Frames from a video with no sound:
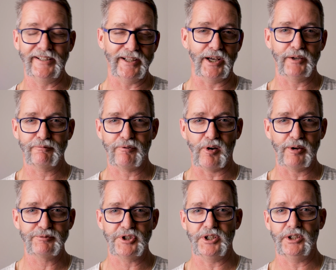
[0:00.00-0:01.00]
Neo
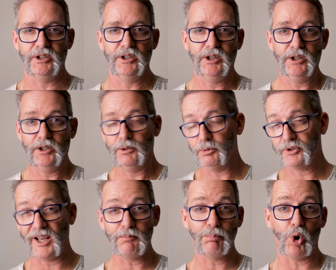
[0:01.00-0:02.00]
5G was
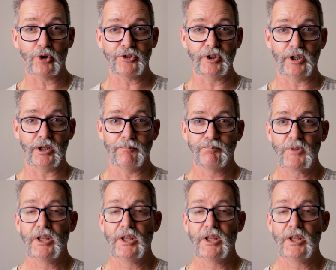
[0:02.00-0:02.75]
unboxing it,